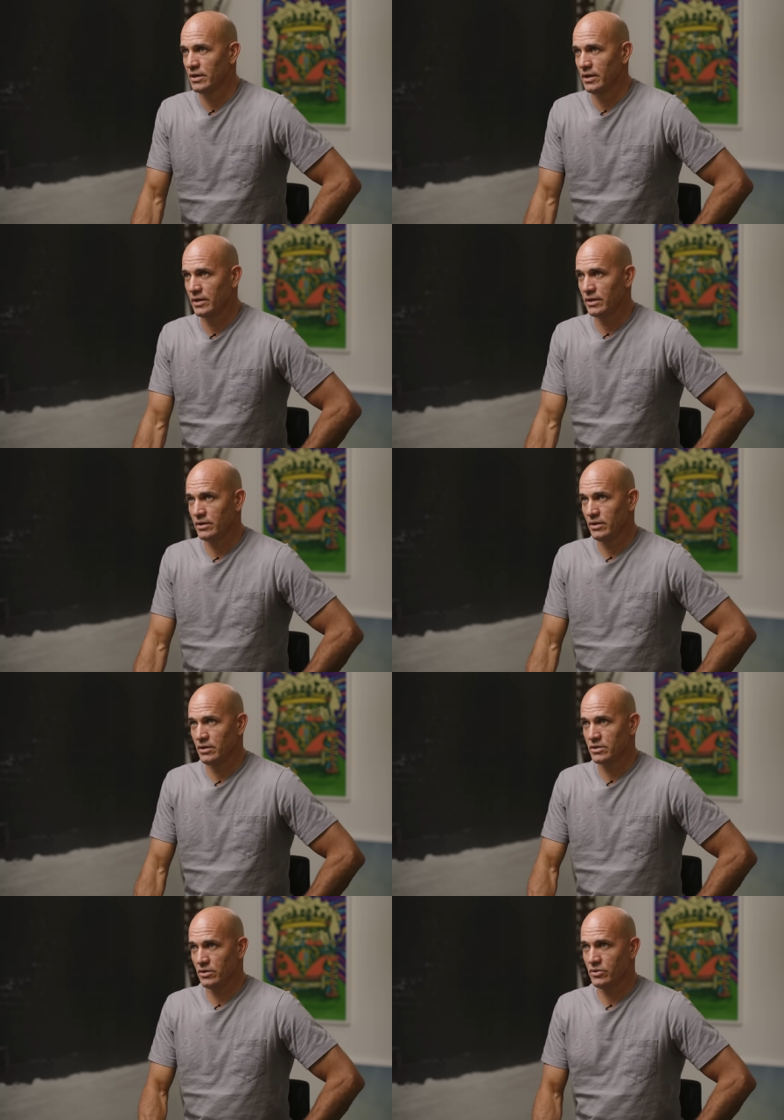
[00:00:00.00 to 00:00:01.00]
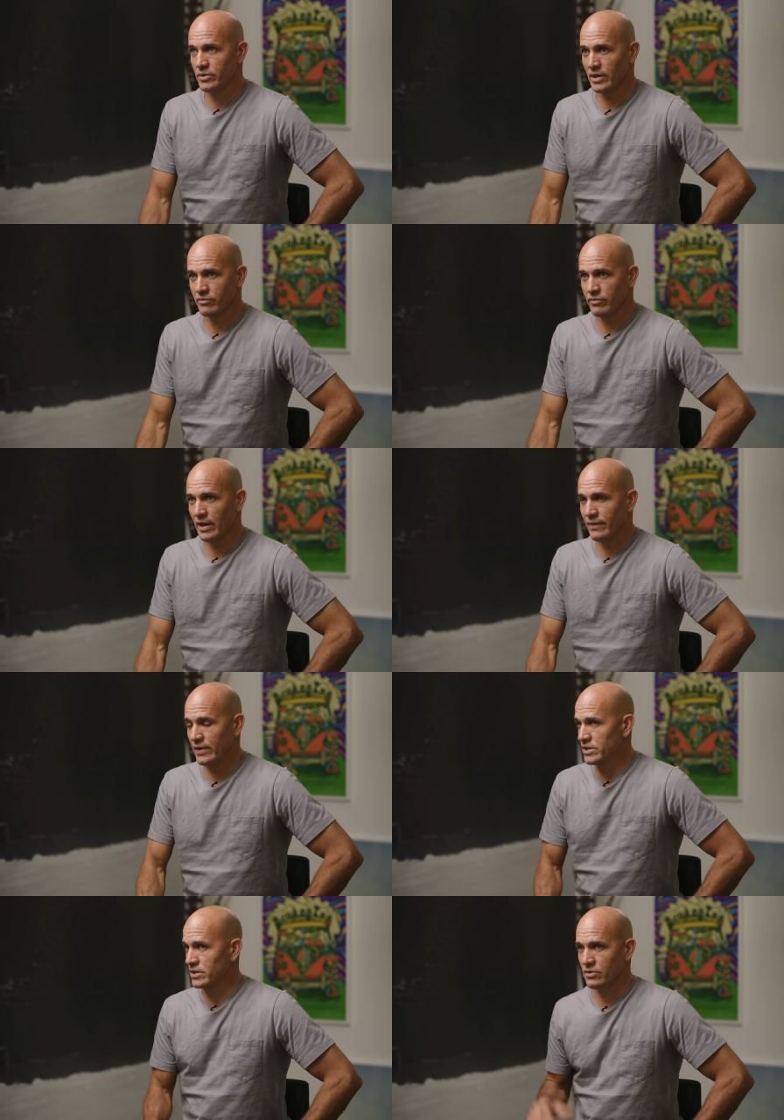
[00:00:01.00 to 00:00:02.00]
And so 2005,
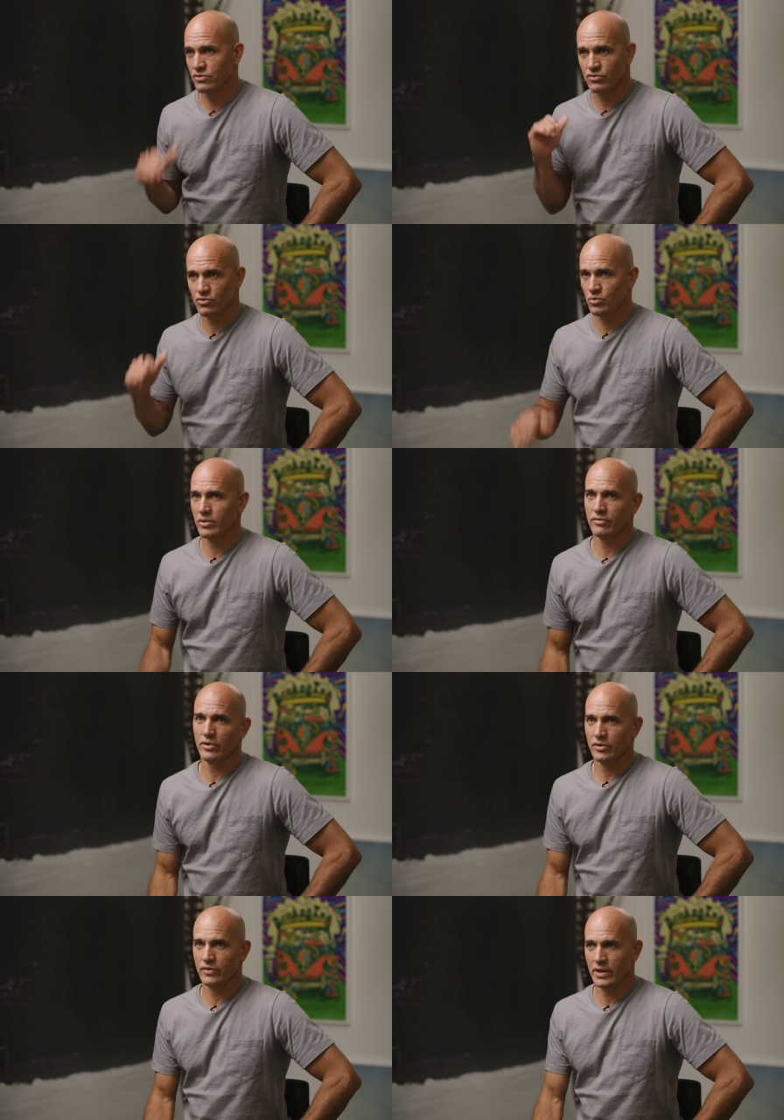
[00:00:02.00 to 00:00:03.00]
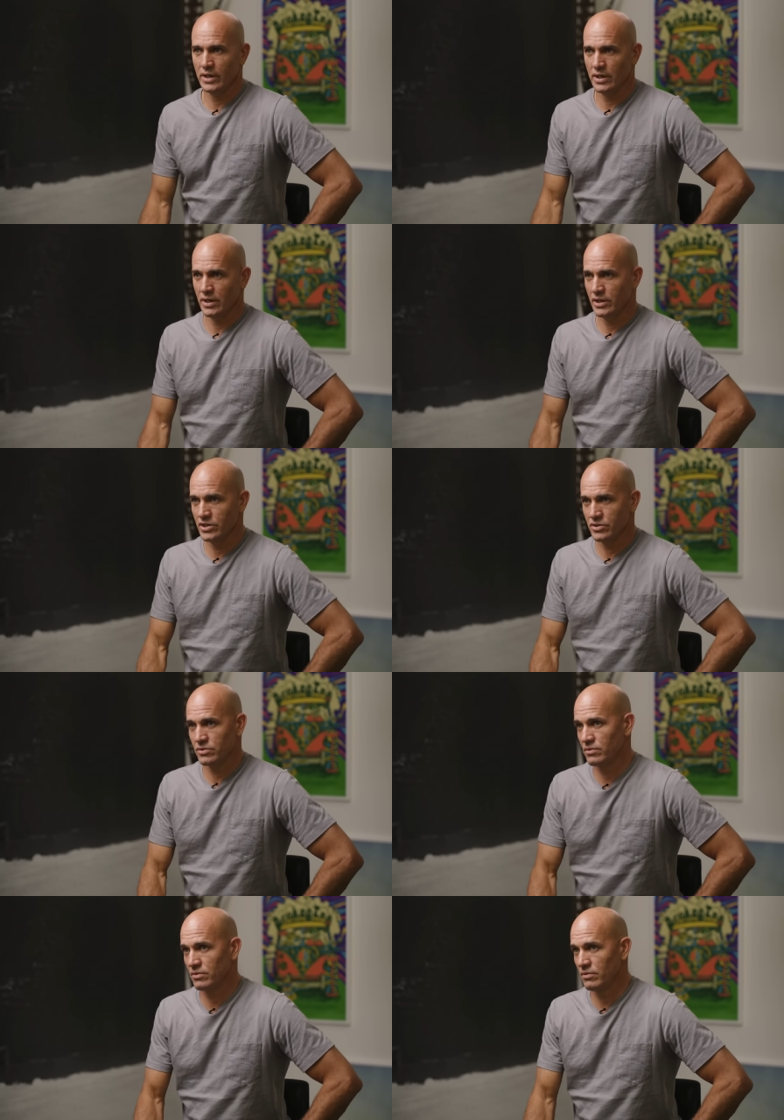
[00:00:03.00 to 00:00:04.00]
I just got super focused again, and I
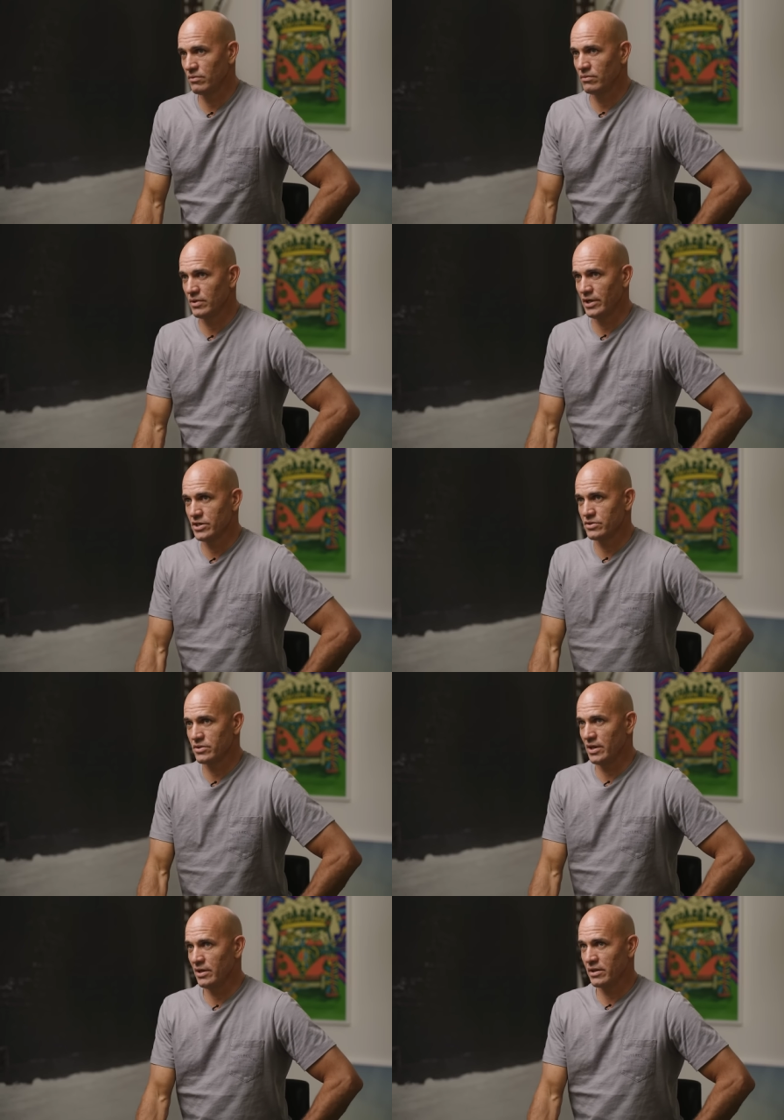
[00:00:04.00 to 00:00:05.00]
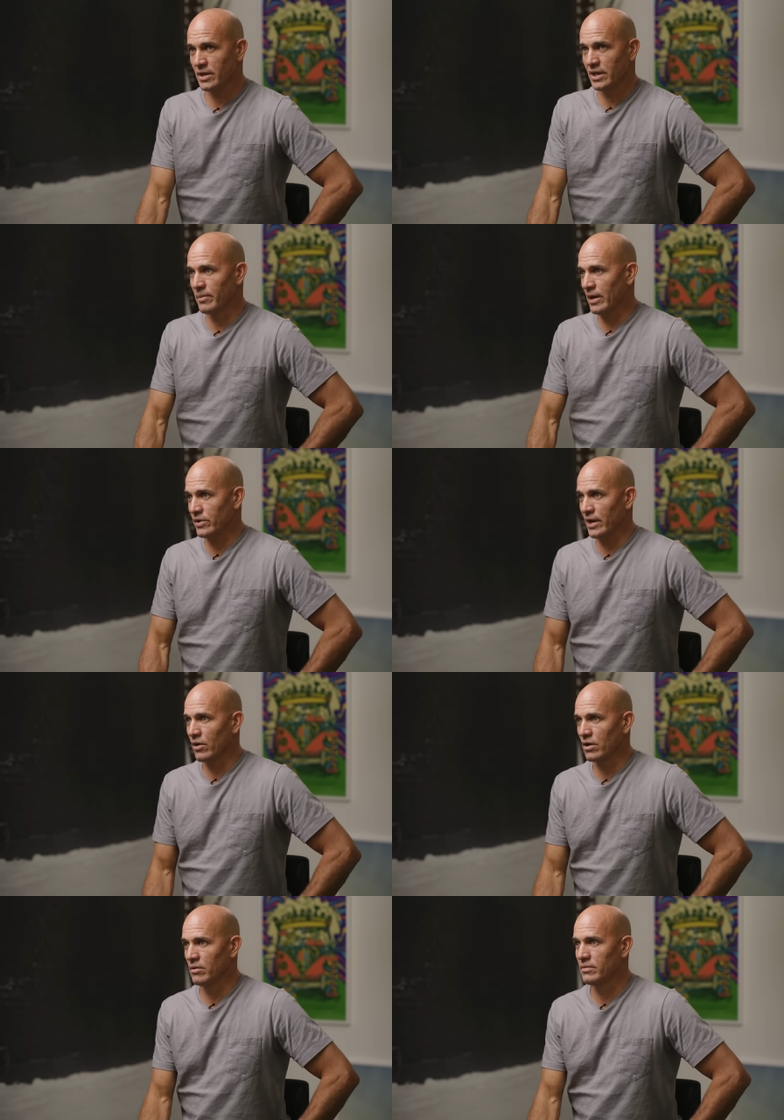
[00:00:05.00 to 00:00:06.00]
just, I just didn't think about the
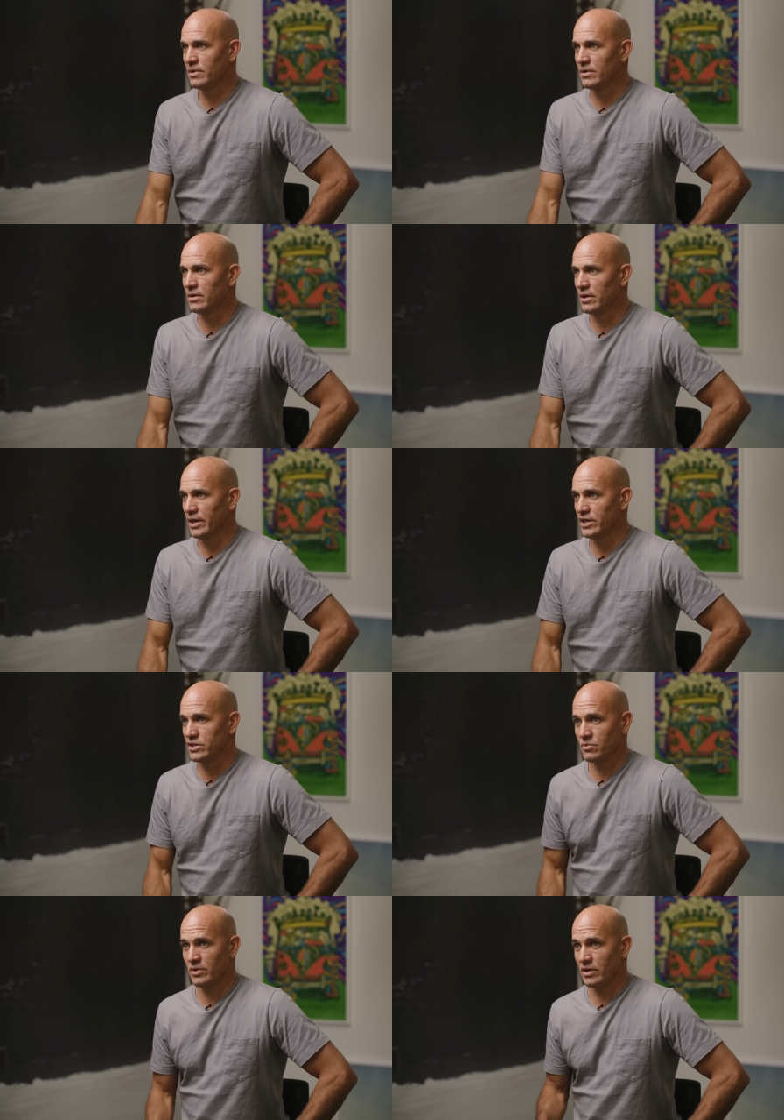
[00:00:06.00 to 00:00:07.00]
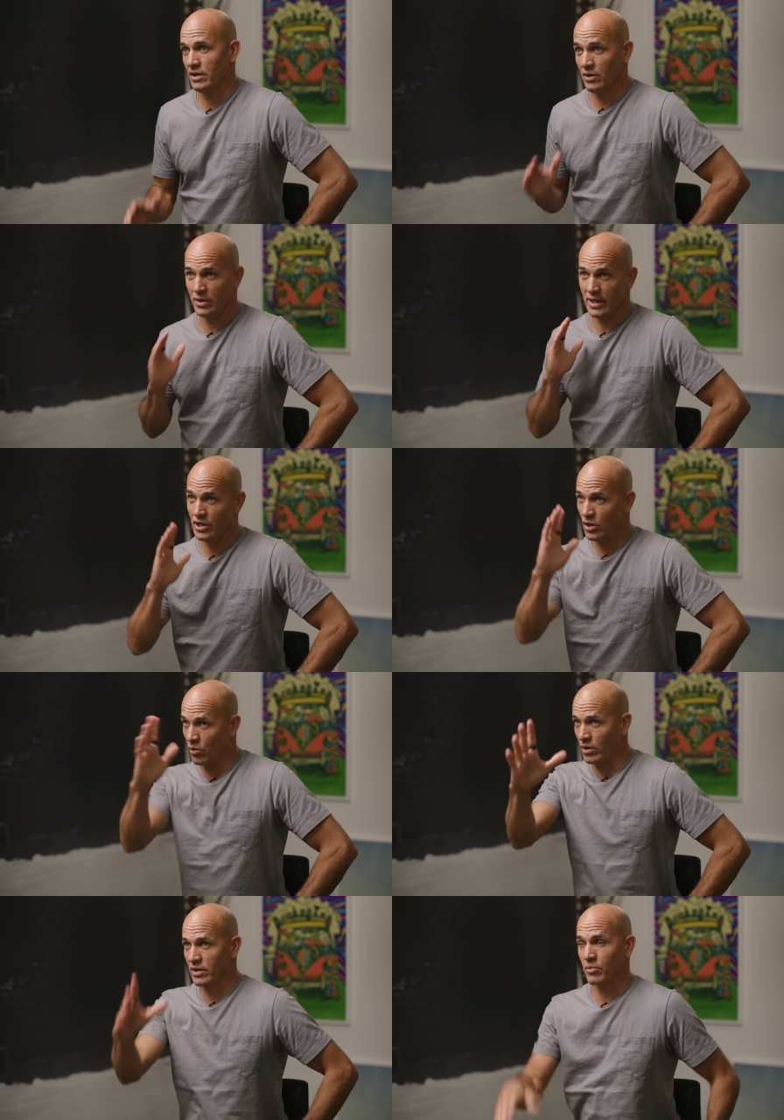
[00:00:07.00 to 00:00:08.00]
outcome. I just went, you know, I know
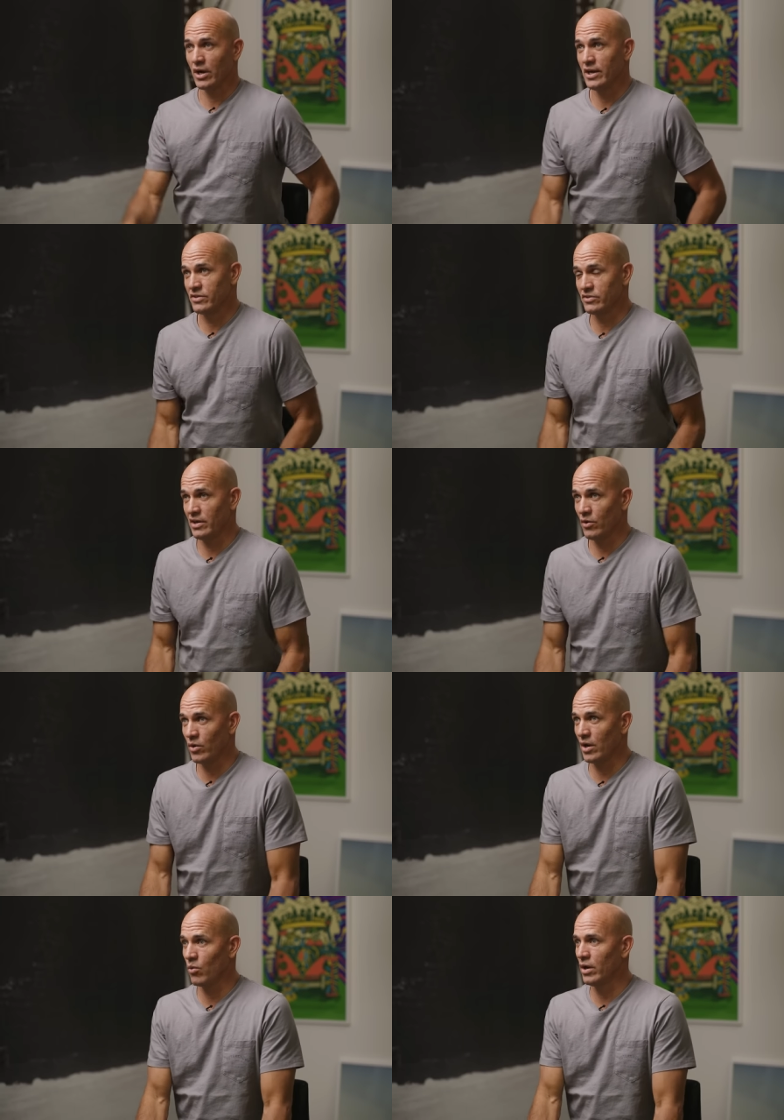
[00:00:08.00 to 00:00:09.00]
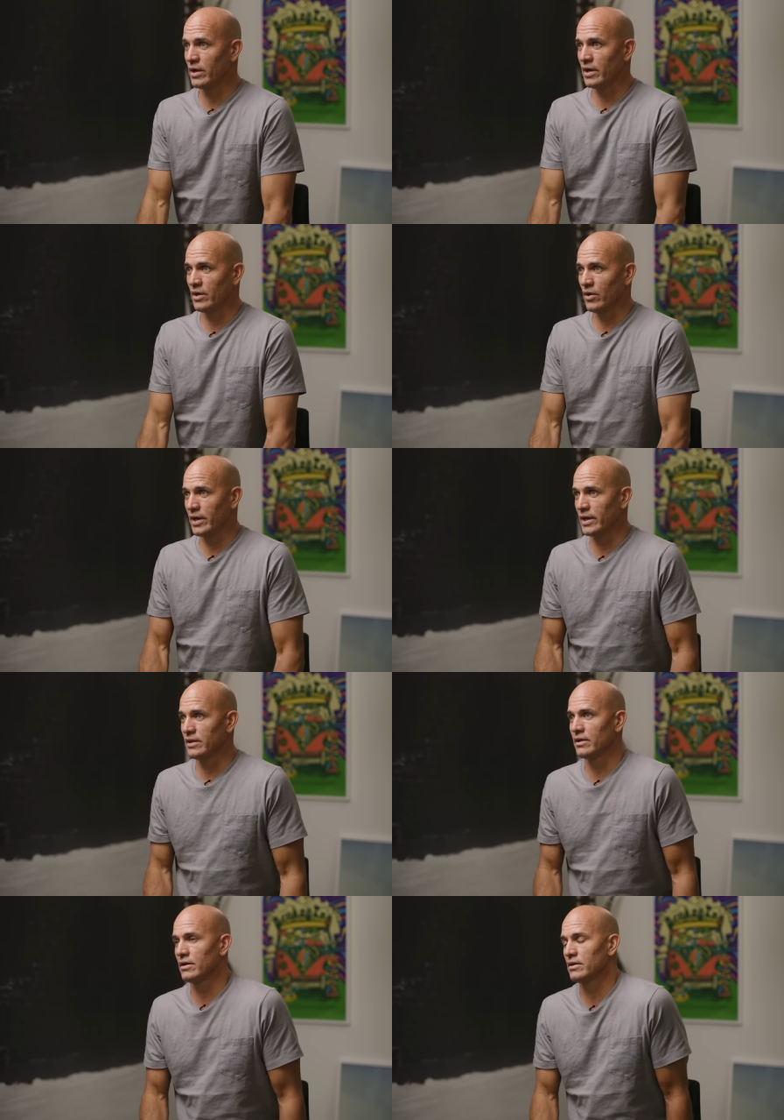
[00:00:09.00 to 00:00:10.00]
what the prize is, I know what I want, and I know how to
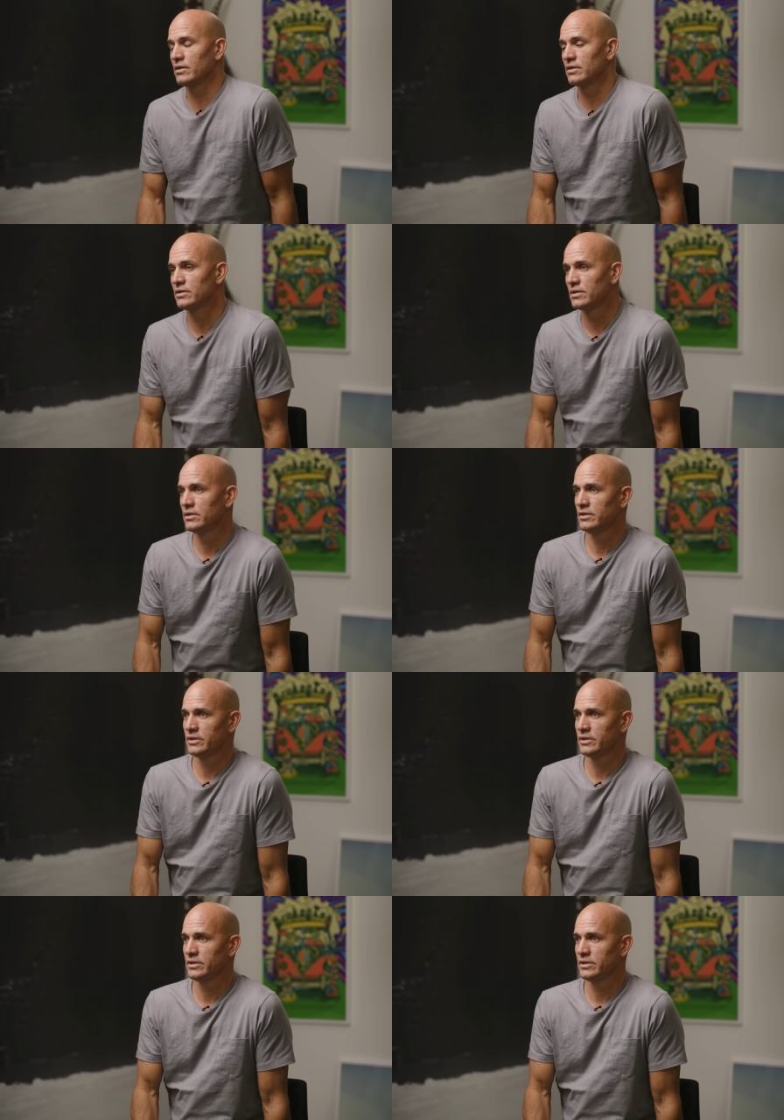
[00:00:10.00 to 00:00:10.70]
get there. Mm.